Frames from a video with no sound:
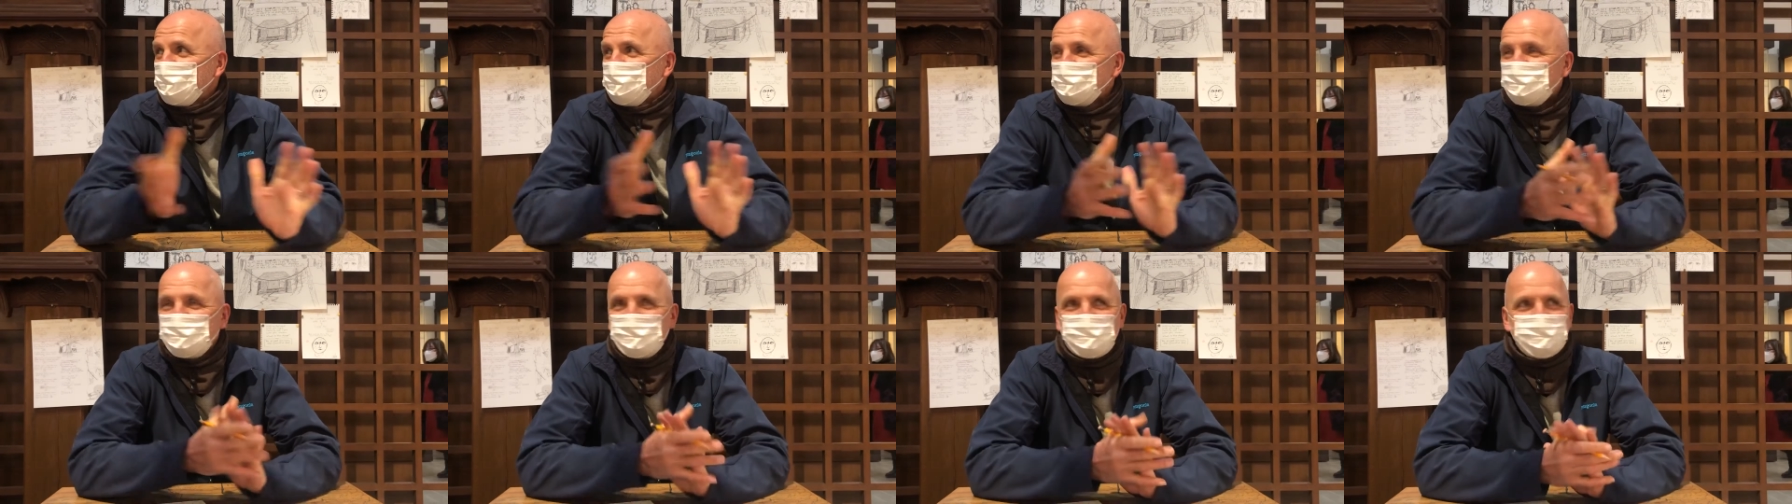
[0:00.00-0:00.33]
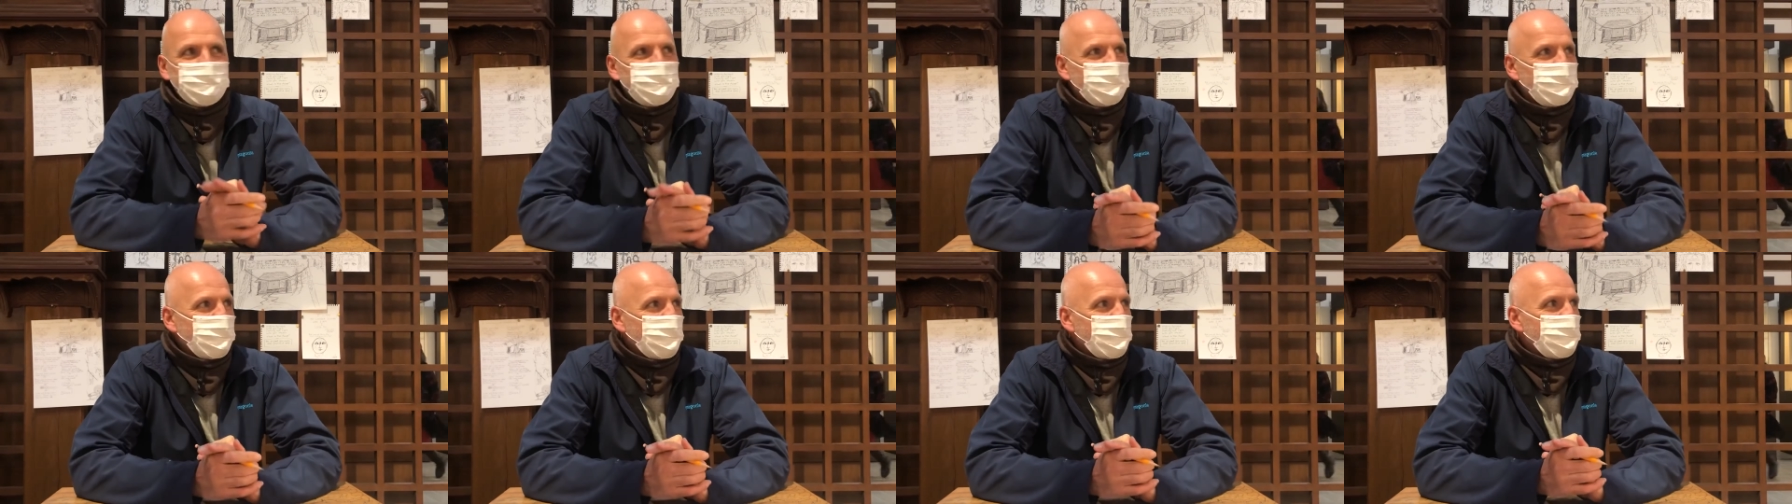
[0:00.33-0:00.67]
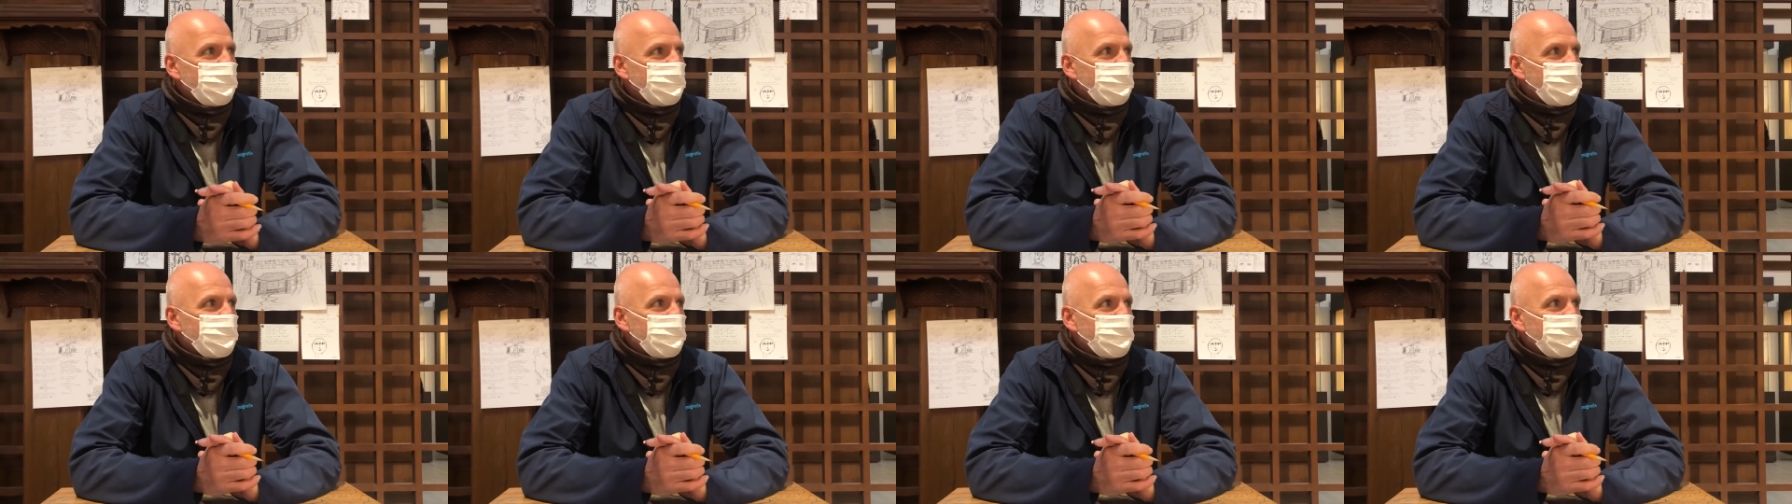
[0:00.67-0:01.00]
just
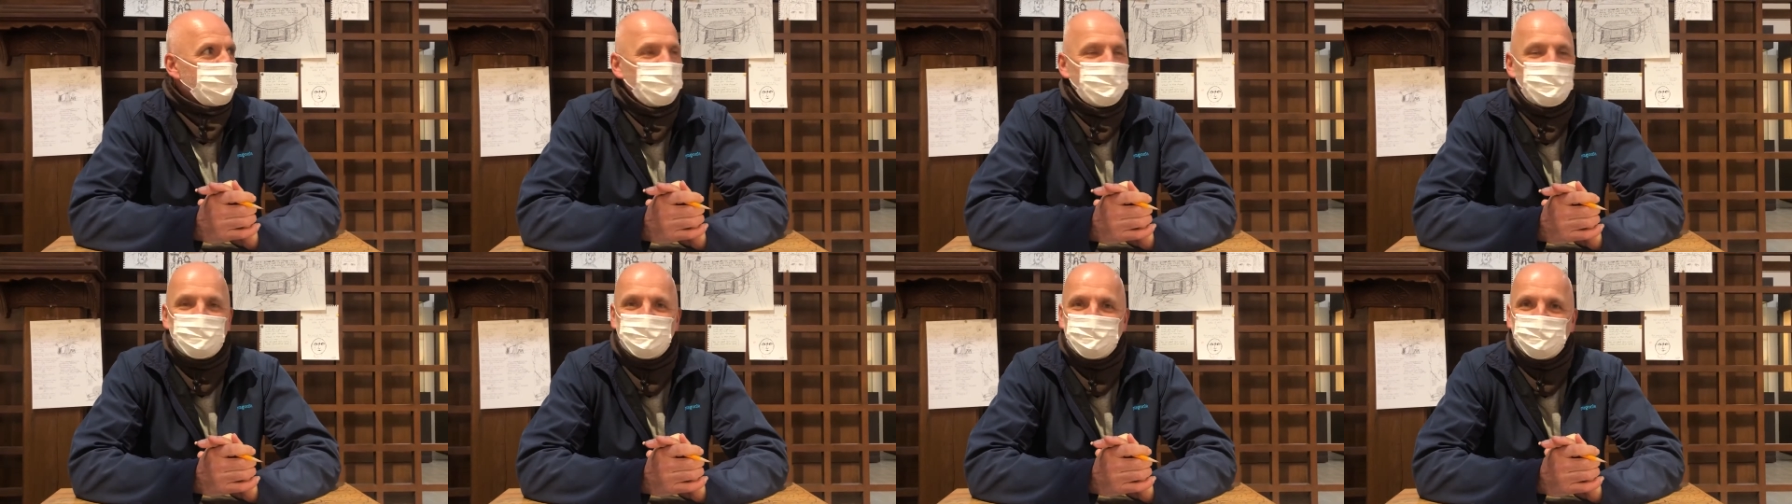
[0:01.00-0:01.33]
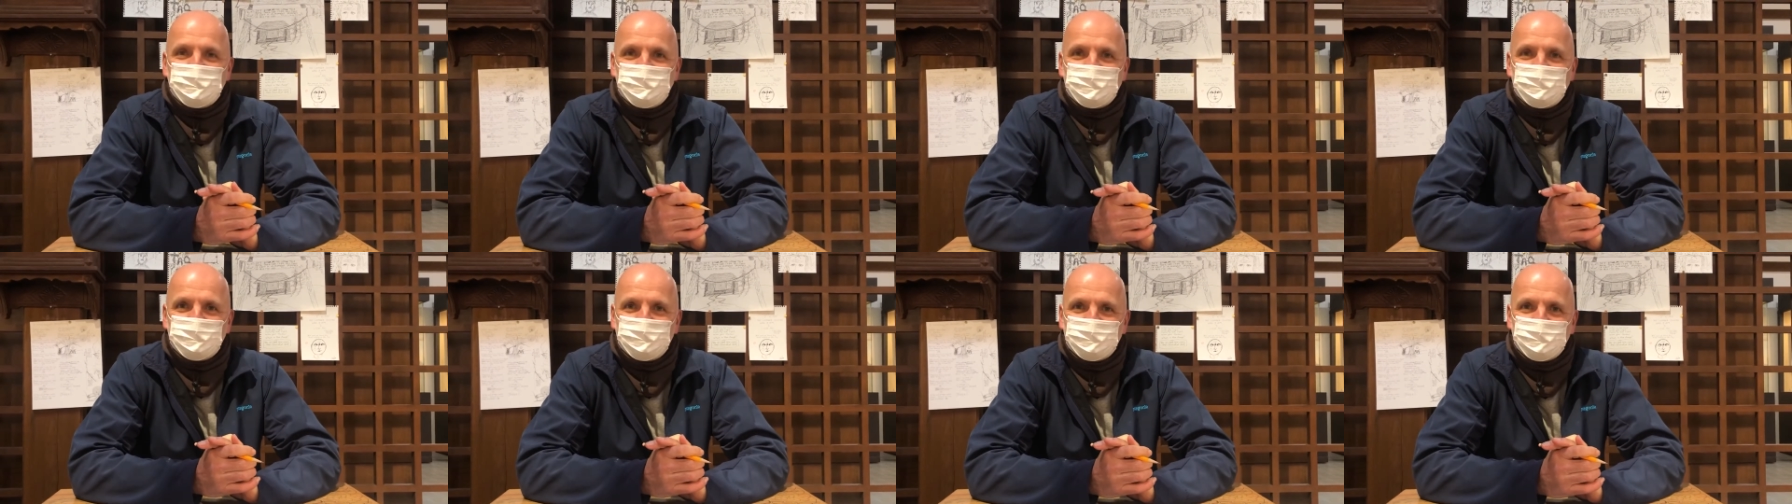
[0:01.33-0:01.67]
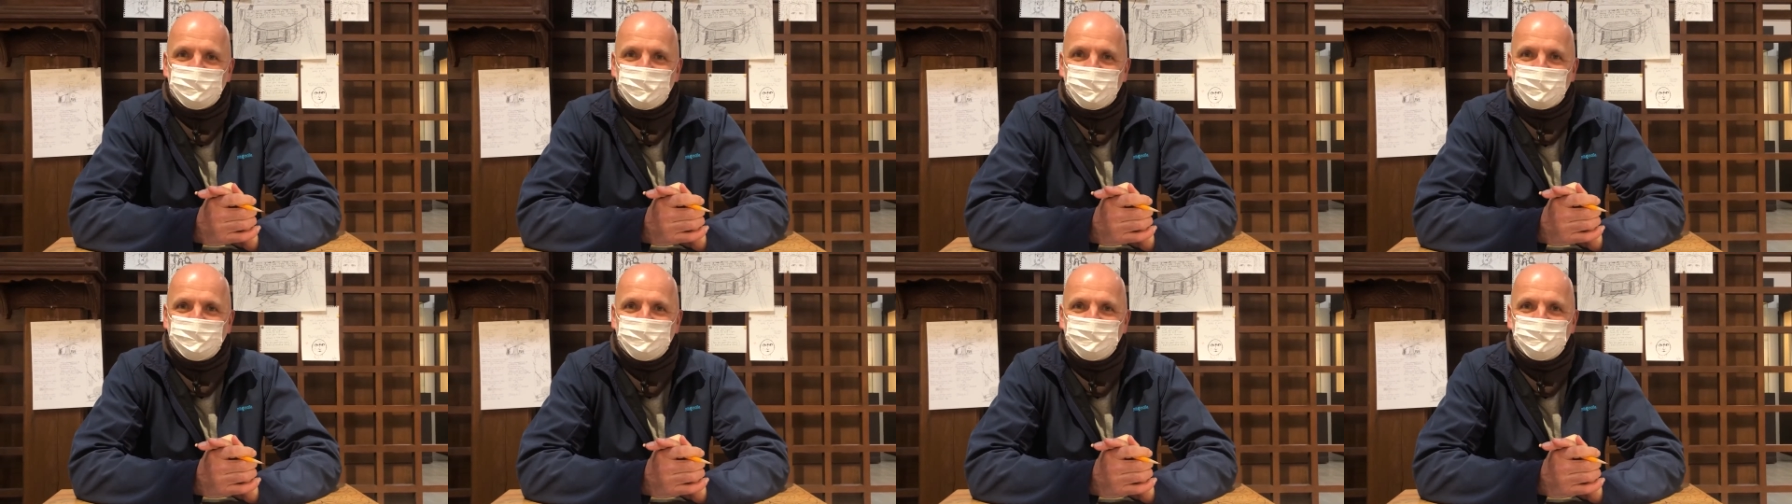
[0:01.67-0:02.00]
created an amazing
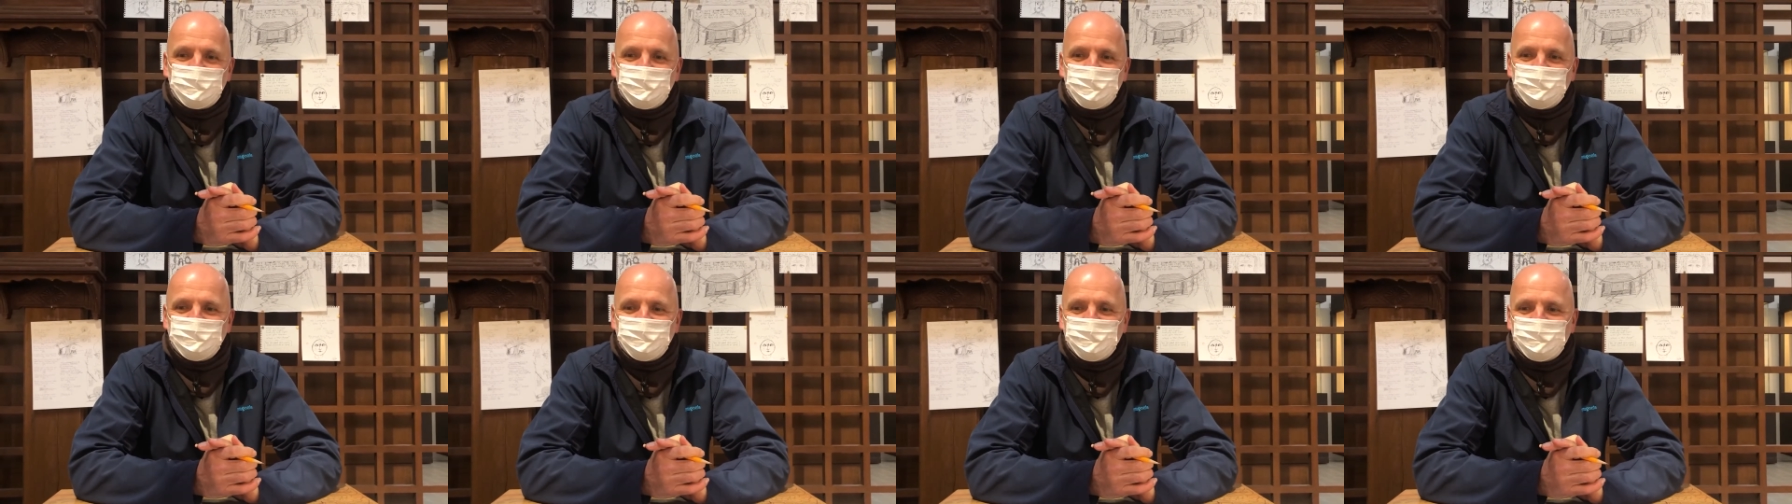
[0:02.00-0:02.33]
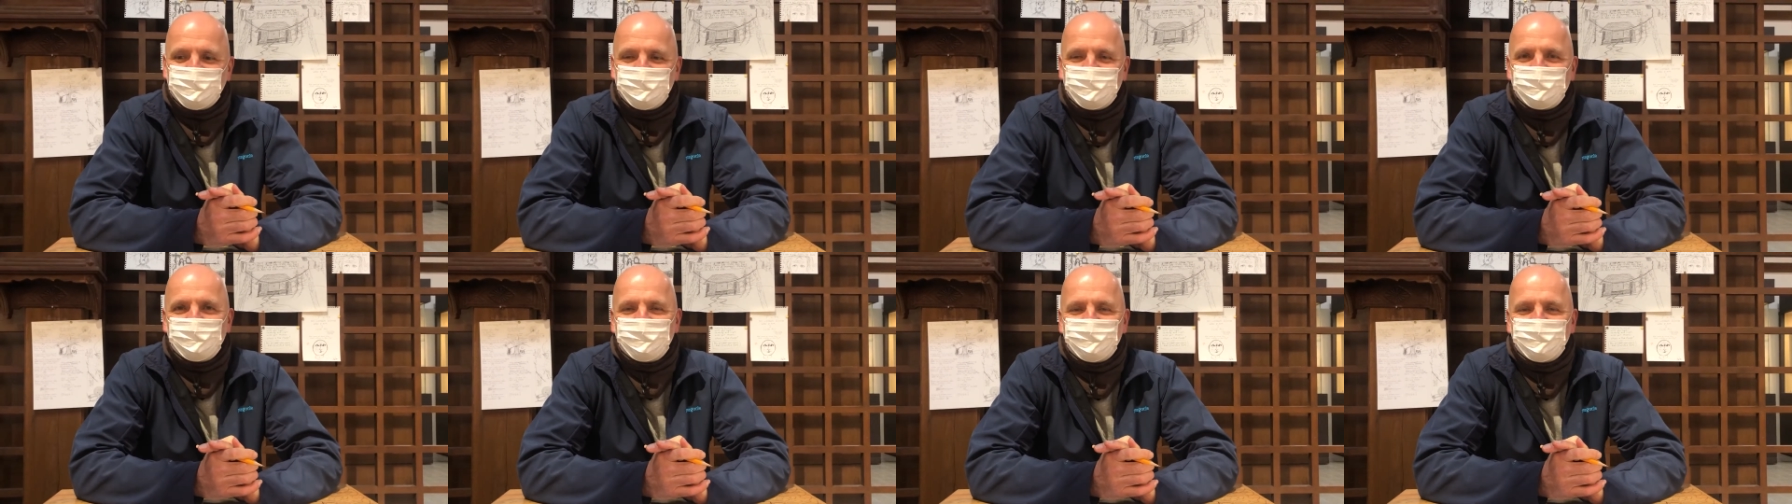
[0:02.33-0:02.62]
exhibition.